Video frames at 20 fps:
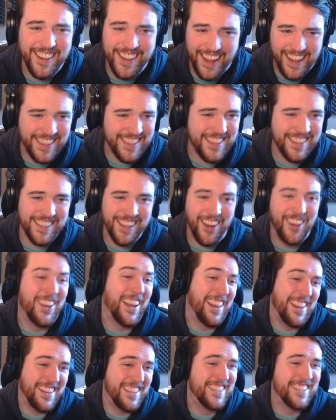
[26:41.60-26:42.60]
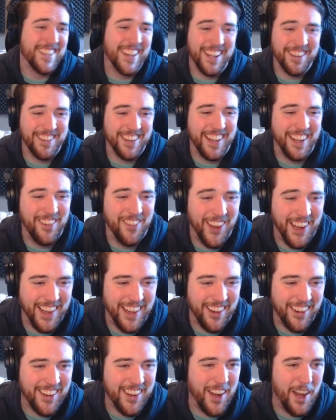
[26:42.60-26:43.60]
That's, okay, that's literally what
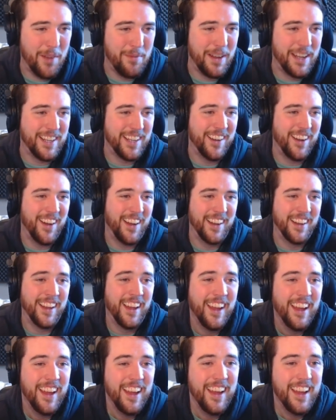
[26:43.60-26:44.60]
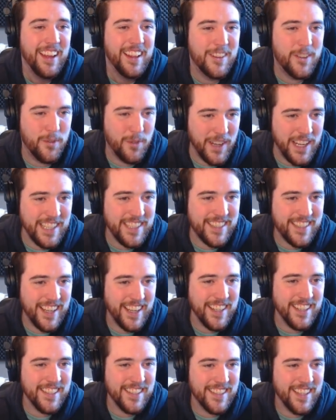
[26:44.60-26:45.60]
they're commenting on three
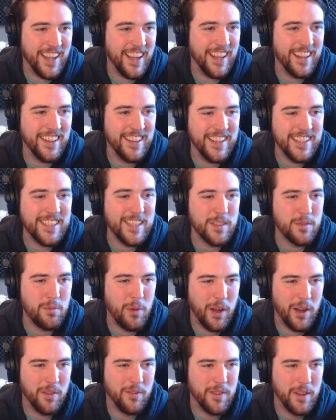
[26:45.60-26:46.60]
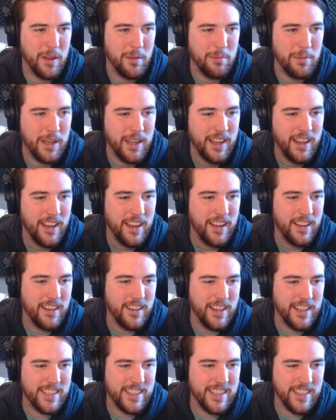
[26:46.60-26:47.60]
sinks, and this is one of them.
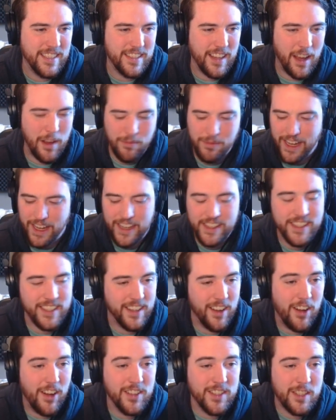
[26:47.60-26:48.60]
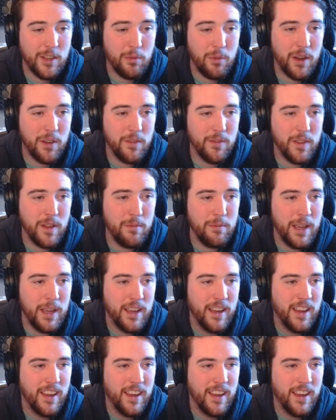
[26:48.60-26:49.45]
This is, I'm guessing, also one of them.